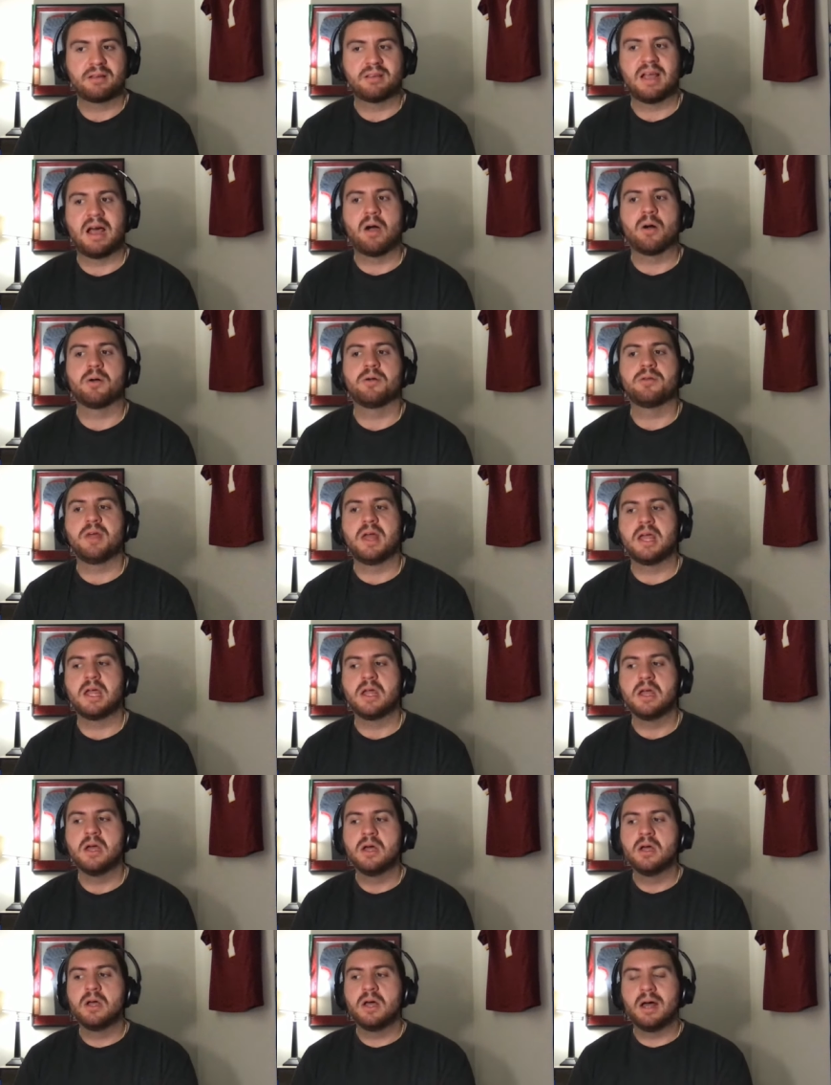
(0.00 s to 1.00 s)
How are they
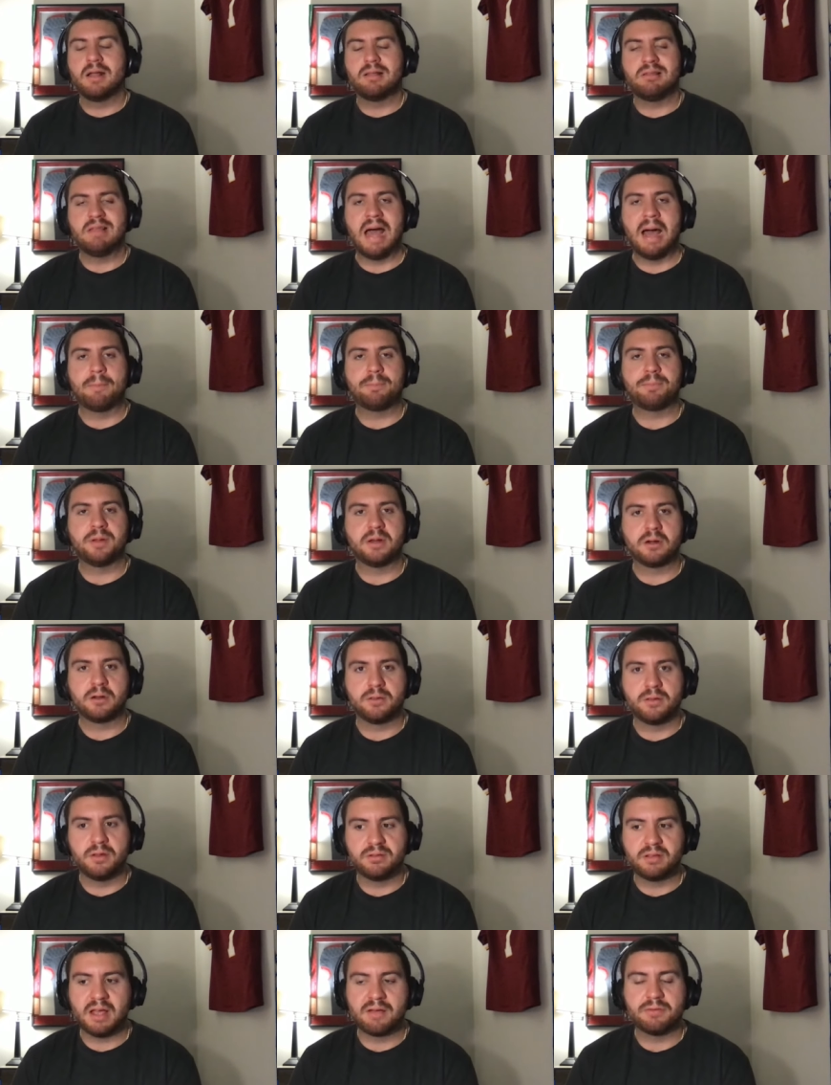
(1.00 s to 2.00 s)
adapting to
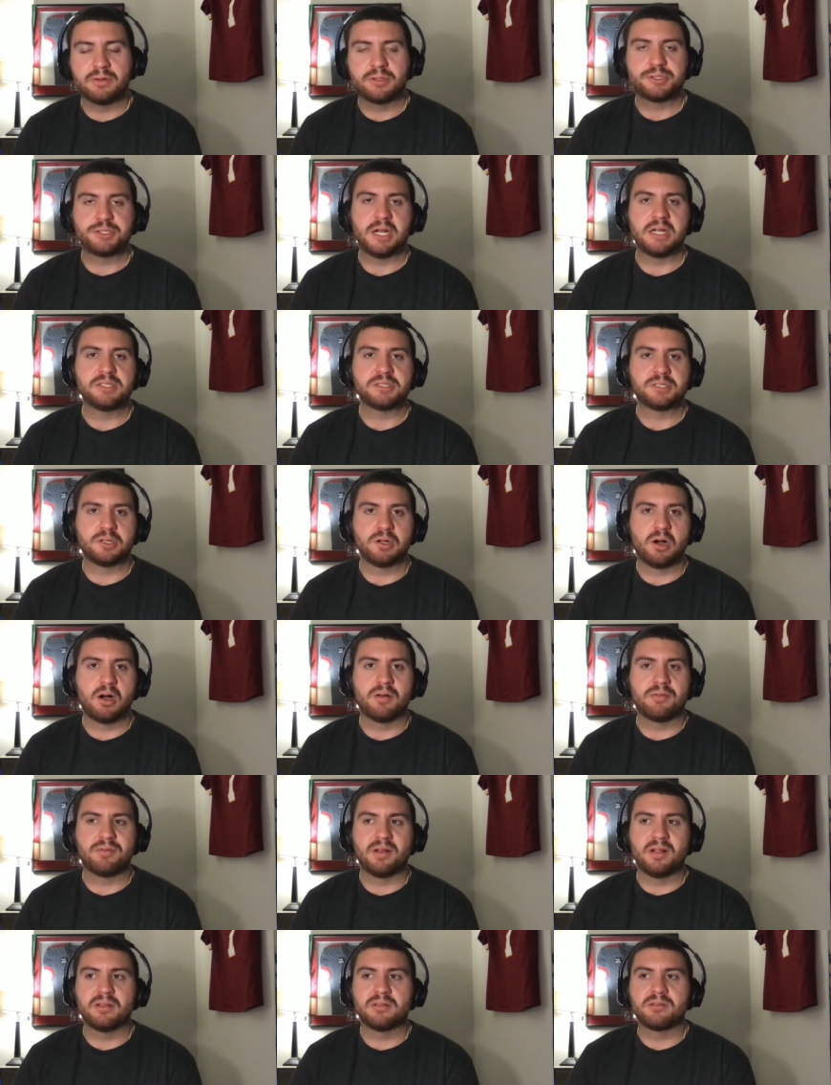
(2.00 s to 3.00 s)
this ever changing
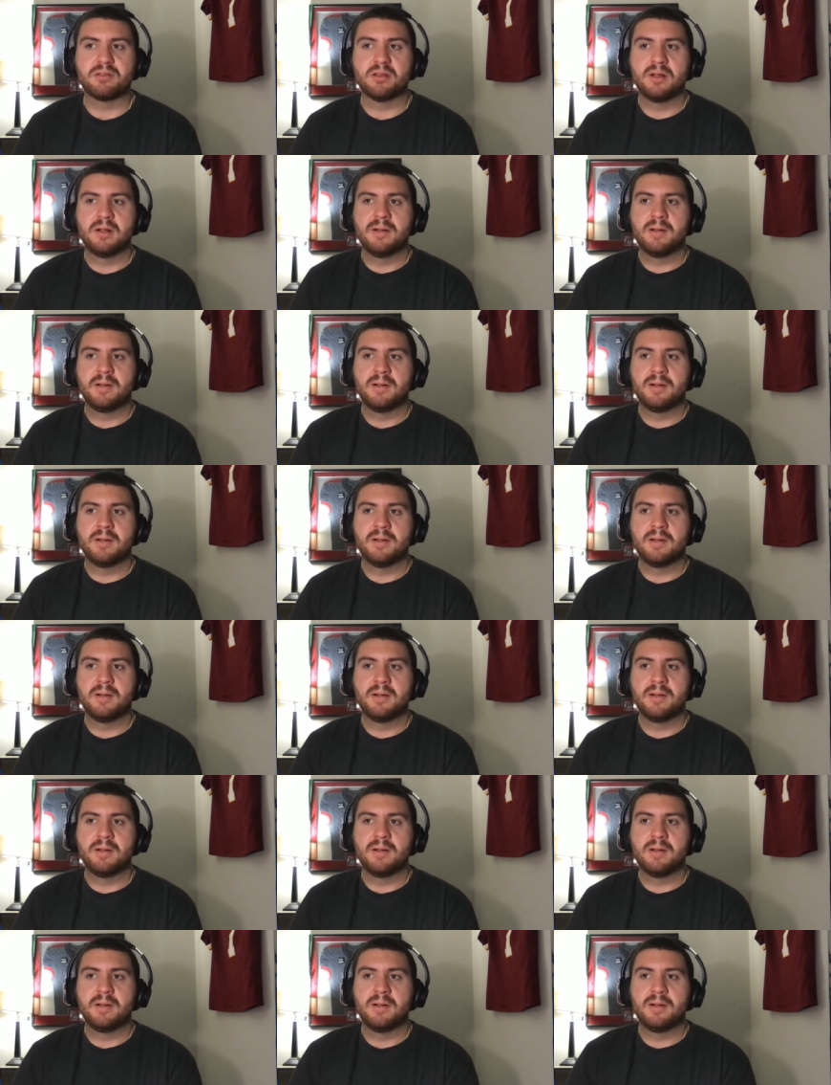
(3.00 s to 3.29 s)
offense?